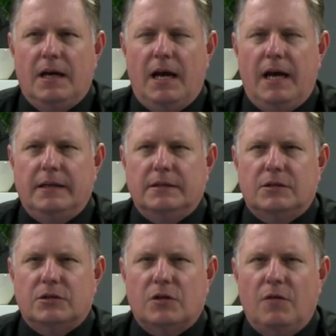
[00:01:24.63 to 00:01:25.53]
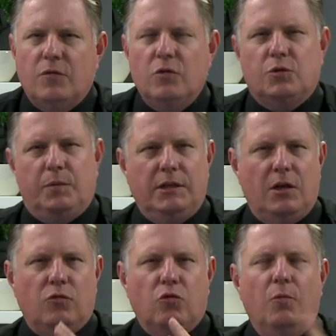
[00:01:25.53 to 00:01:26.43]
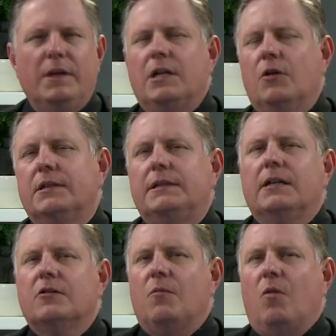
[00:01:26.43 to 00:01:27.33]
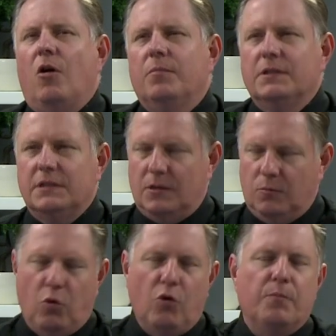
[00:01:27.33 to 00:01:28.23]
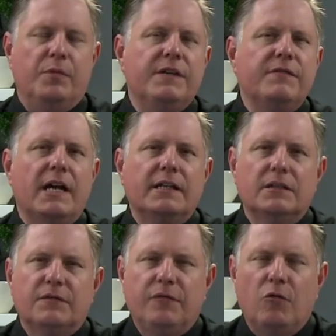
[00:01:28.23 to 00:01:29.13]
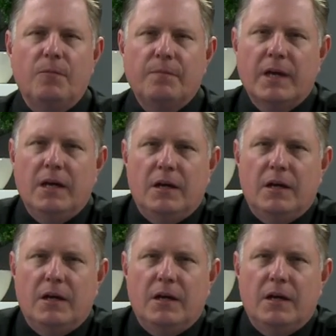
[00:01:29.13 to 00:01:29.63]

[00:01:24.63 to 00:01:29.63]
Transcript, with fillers: And of course, we no, normally know the Ten Commandments in a more abbreviated form